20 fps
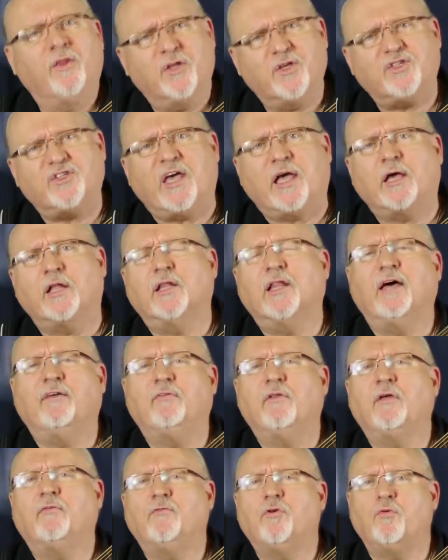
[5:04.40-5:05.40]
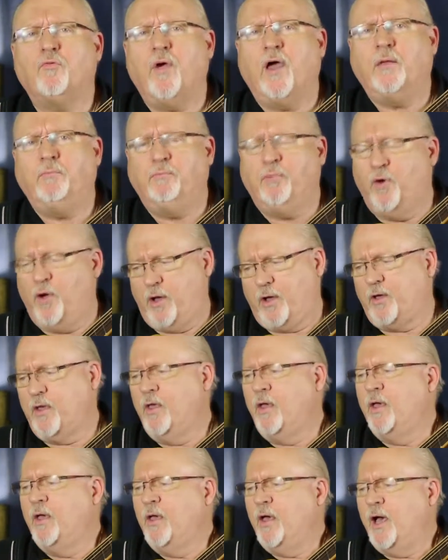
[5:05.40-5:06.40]
the second level of your red book.
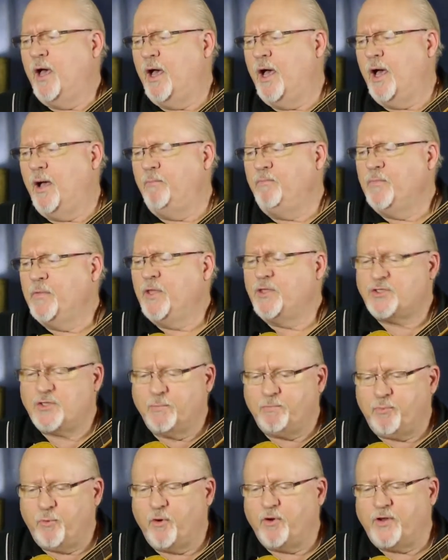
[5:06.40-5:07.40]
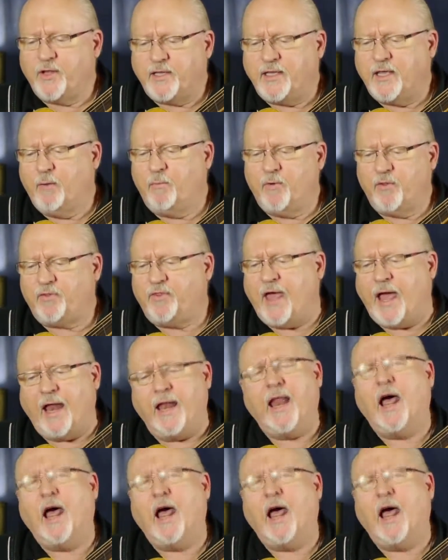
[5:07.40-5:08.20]
It's important to get with that.